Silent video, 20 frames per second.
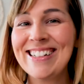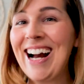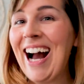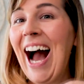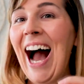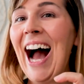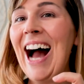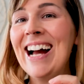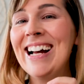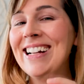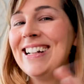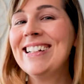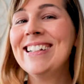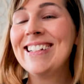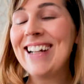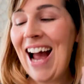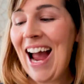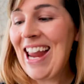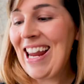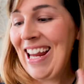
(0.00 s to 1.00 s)

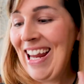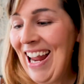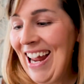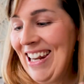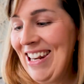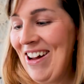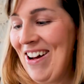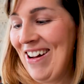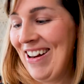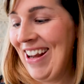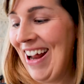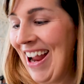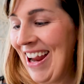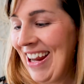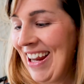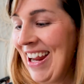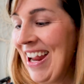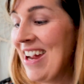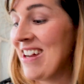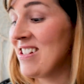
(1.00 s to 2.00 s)
I
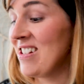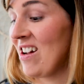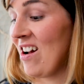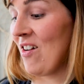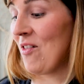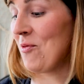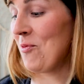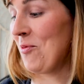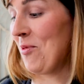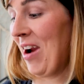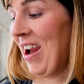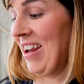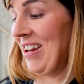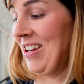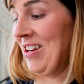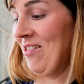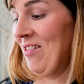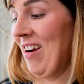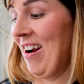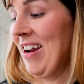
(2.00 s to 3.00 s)
cannot
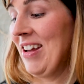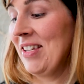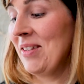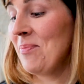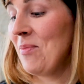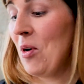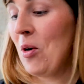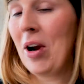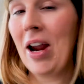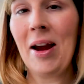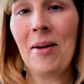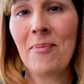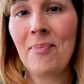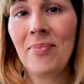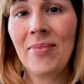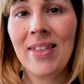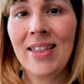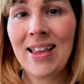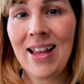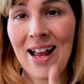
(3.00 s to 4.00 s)
wait, you guys. Okay,
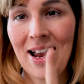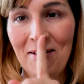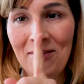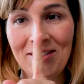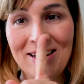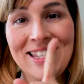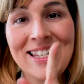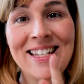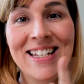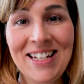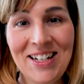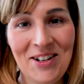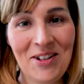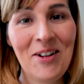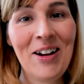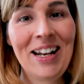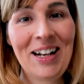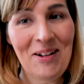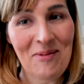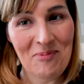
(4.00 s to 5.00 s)
I will see
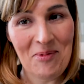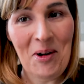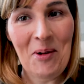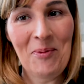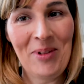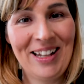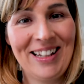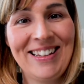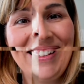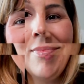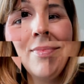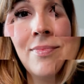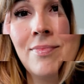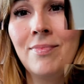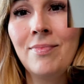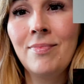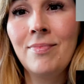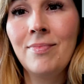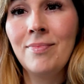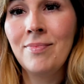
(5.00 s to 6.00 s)
you in a moment.
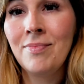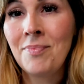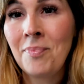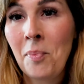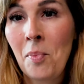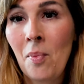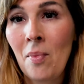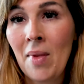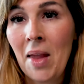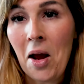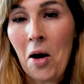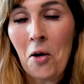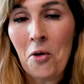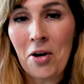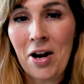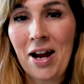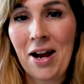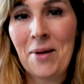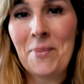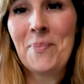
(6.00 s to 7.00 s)

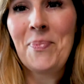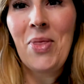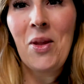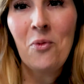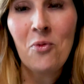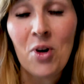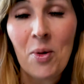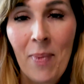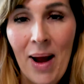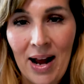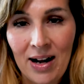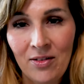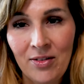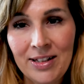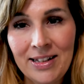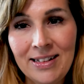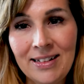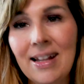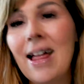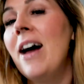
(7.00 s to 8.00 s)
Okay, we're back
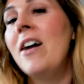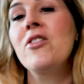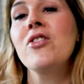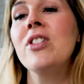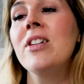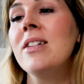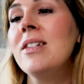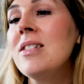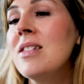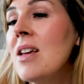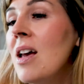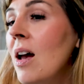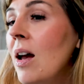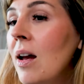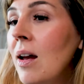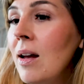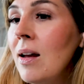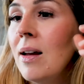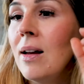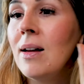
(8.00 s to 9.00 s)
with the lashes.
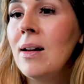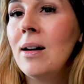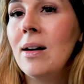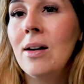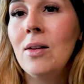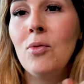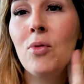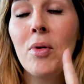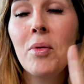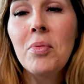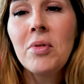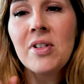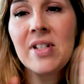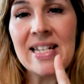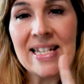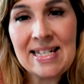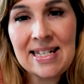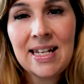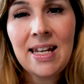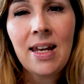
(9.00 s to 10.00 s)
We will
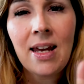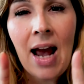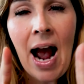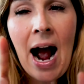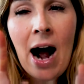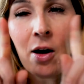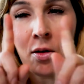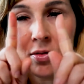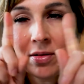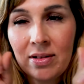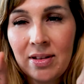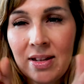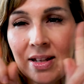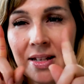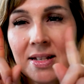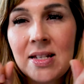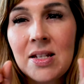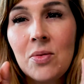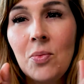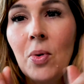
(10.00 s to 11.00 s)
see how
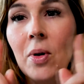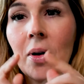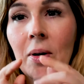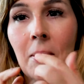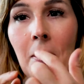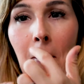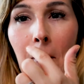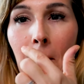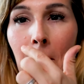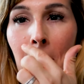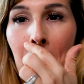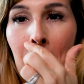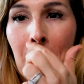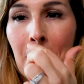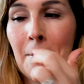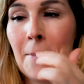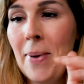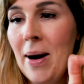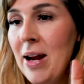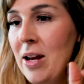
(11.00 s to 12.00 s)
this will go,
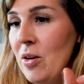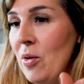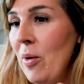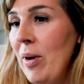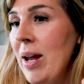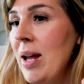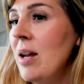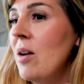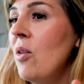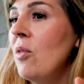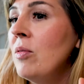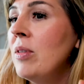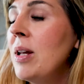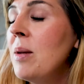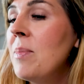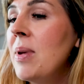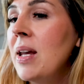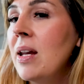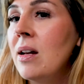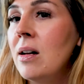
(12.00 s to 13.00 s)
by the way,
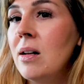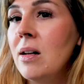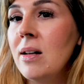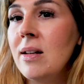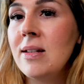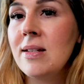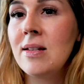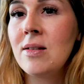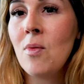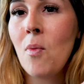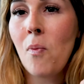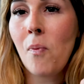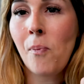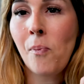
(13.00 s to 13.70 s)
only because